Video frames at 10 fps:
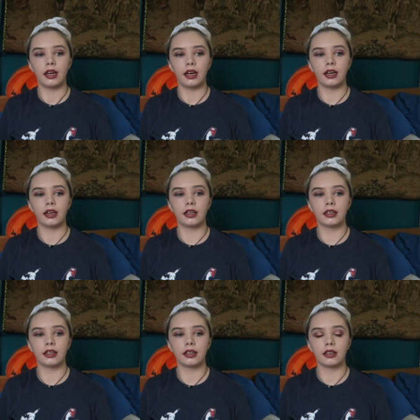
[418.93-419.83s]

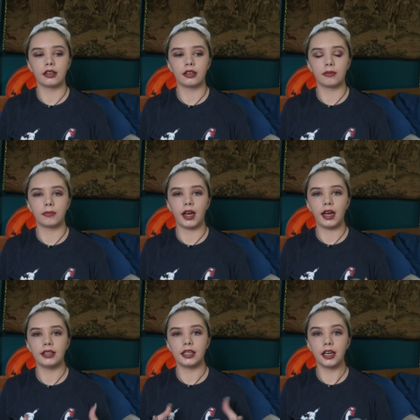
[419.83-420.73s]
and the
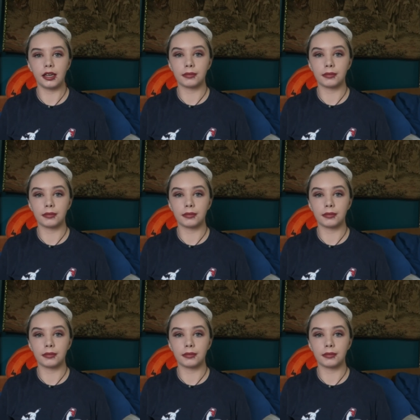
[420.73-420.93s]
ATM